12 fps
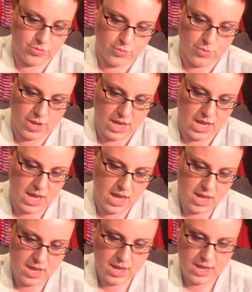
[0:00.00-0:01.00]
3,
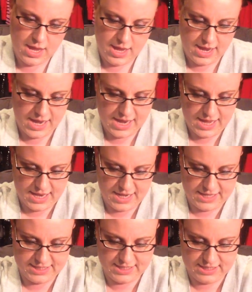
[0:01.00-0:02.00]
and
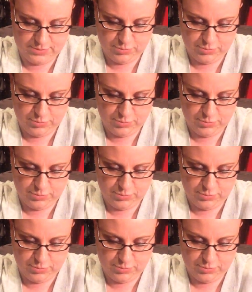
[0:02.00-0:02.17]
it's this